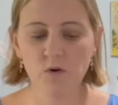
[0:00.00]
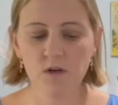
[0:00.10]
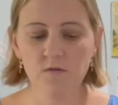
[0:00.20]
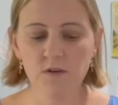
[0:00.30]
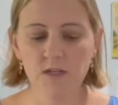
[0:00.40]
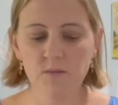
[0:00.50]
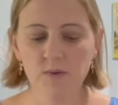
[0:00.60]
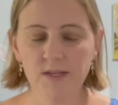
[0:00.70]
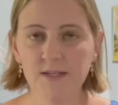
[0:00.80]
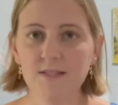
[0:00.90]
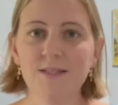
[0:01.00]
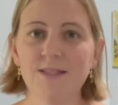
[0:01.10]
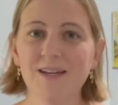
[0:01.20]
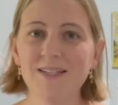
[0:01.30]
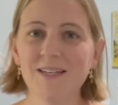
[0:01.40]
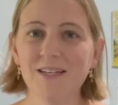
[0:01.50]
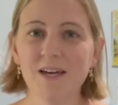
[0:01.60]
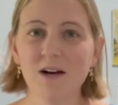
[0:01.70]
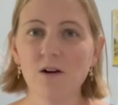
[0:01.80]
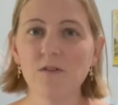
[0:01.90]
convenient place. They take
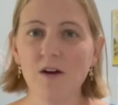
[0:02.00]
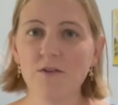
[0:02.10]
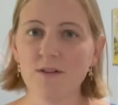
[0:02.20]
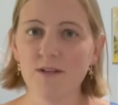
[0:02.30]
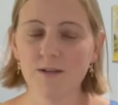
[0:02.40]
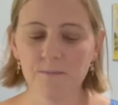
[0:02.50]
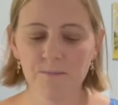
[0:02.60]
care of everything.